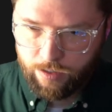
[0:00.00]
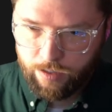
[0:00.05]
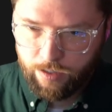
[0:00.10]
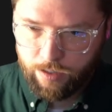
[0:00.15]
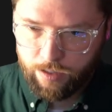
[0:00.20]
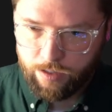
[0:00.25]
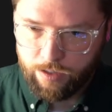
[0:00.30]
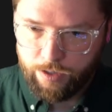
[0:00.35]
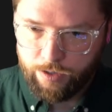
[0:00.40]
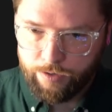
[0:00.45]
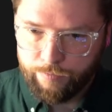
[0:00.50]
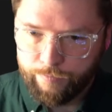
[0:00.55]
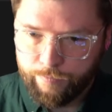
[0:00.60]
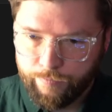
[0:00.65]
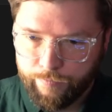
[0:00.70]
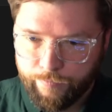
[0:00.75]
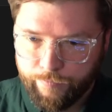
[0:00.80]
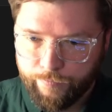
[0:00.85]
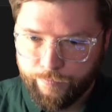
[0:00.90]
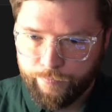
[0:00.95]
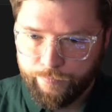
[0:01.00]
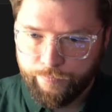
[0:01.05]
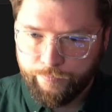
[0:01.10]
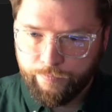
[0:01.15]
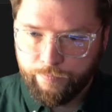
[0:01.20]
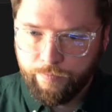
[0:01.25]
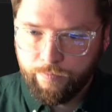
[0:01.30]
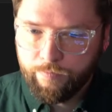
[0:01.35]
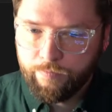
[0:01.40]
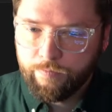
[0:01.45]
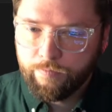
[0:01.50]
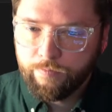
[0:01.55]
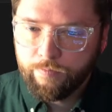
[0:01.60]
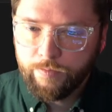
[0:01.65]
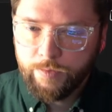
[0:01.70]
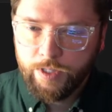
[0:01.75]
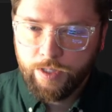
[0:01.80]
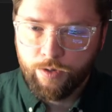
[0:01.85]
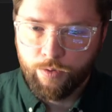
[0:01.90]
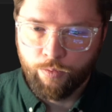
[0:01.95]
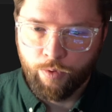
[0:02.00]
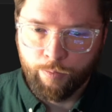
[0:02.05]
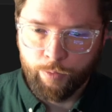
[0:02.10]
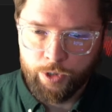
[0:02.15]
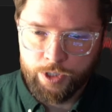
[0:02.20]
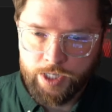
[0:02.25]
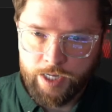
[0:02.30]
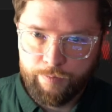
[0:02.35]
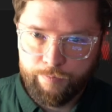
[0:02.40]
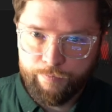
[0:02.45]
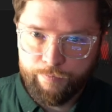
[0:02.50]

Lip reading: Clear. One more time.